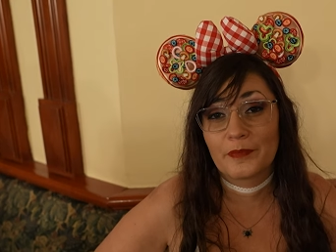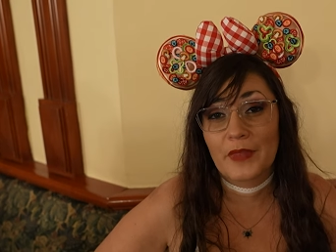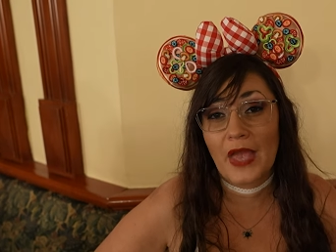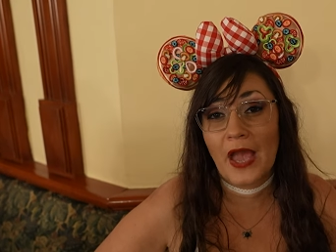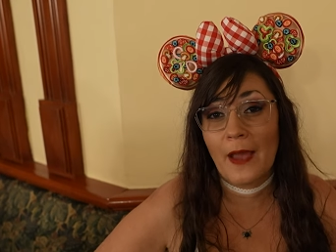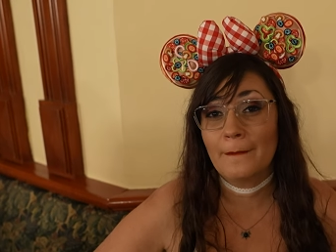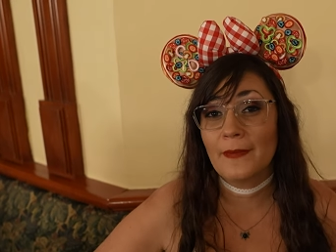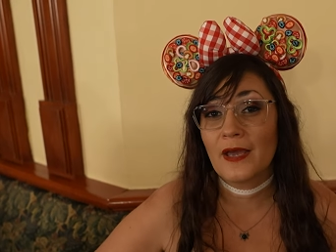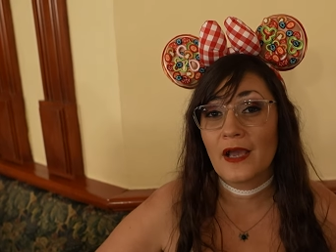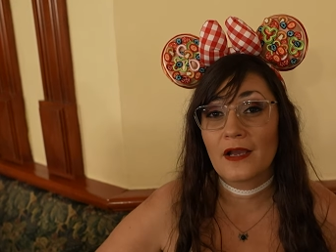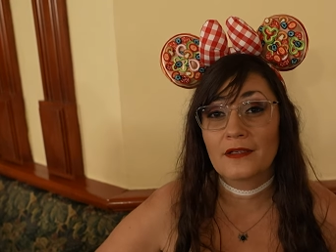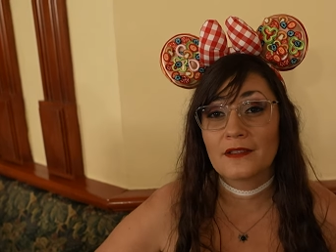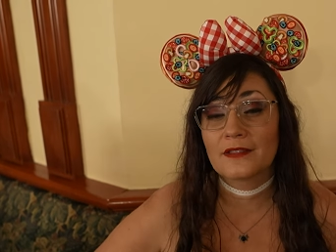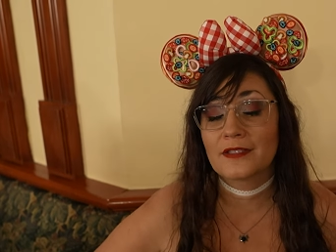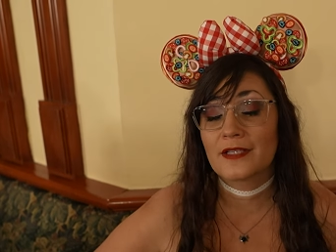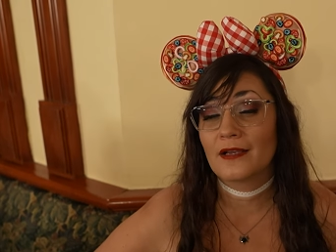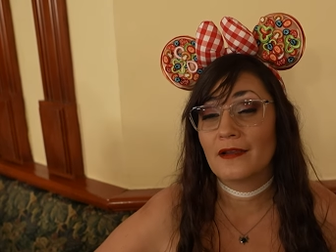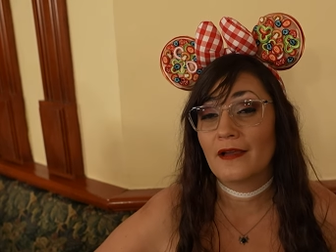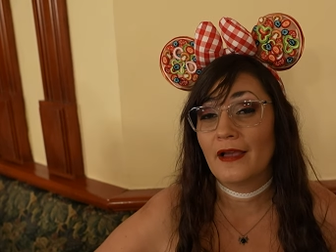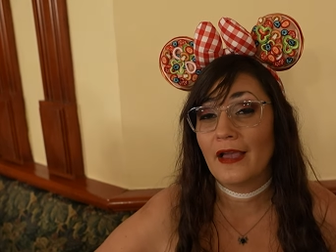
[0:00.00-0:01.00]
I'm not gonna
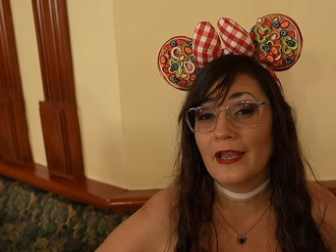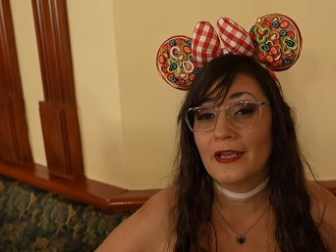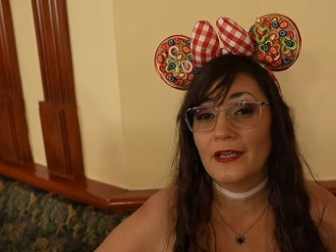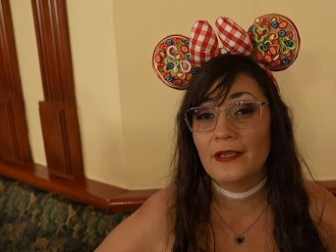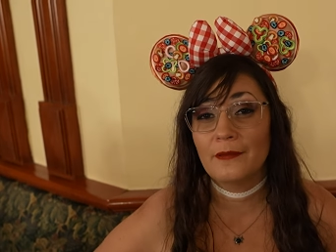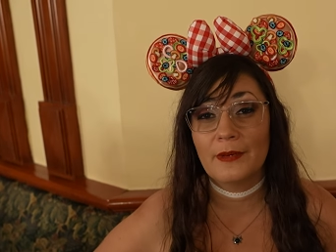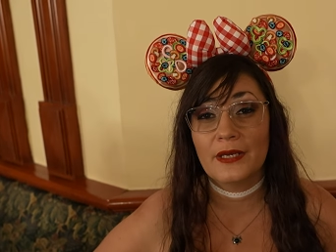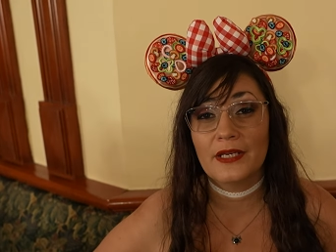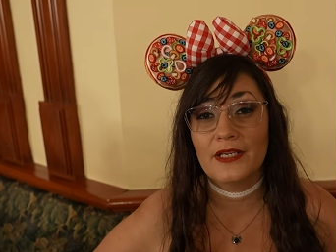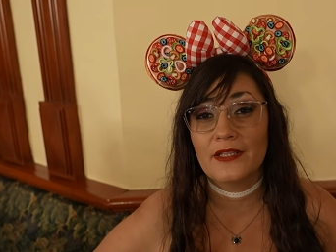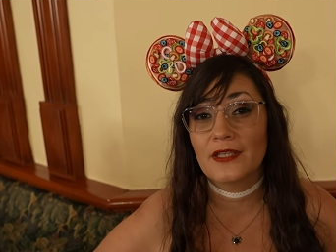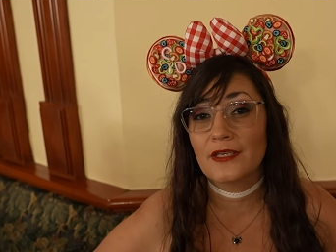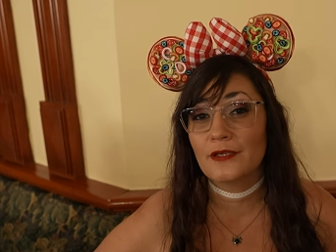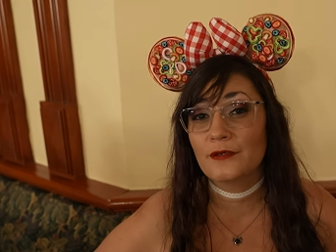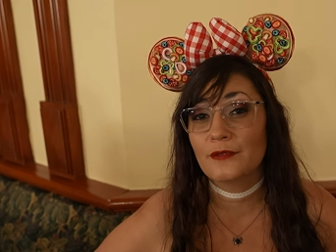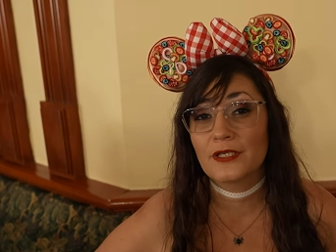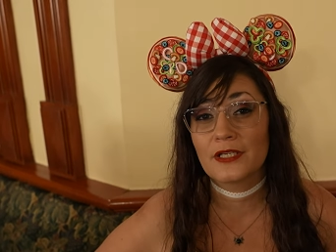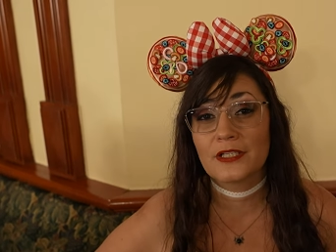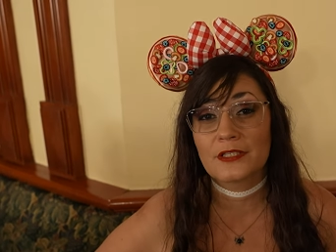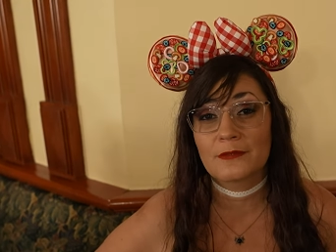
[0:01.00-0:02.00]
tell anybody that you
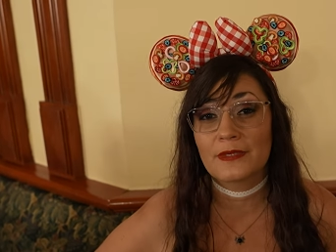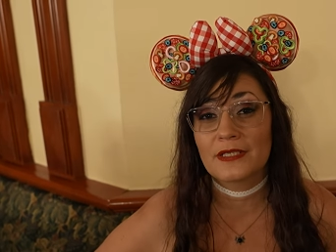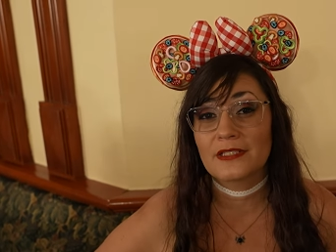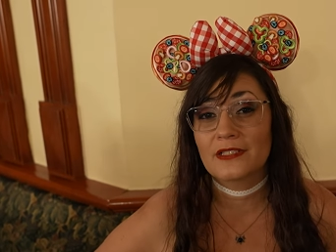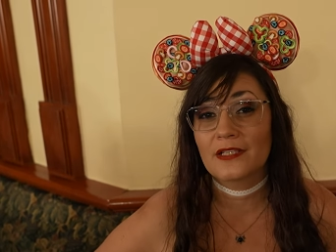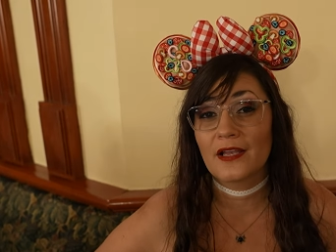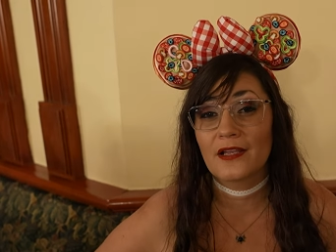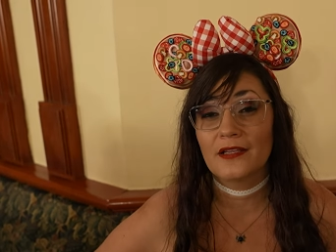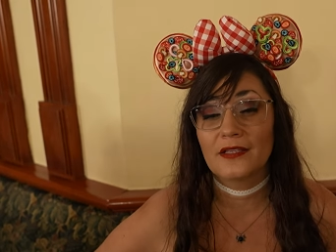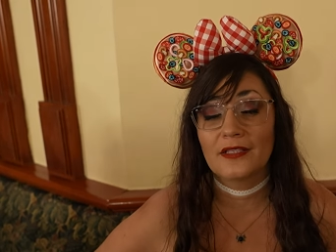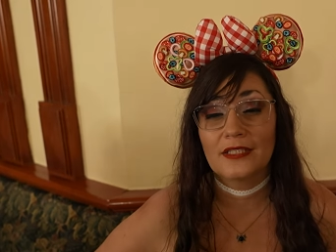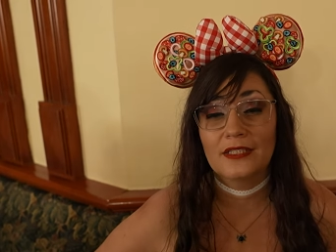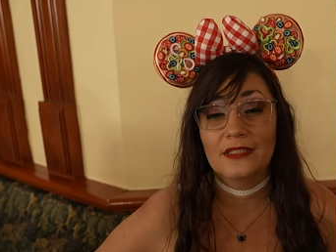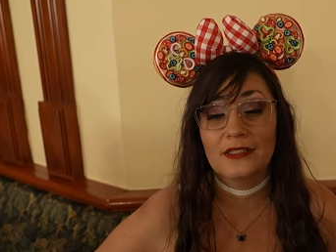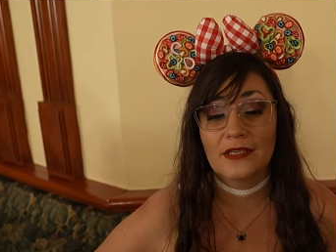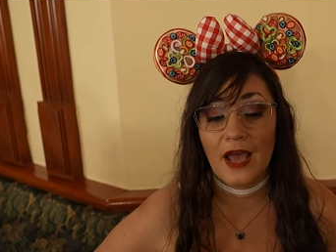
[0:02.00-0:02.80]
tossed my salad.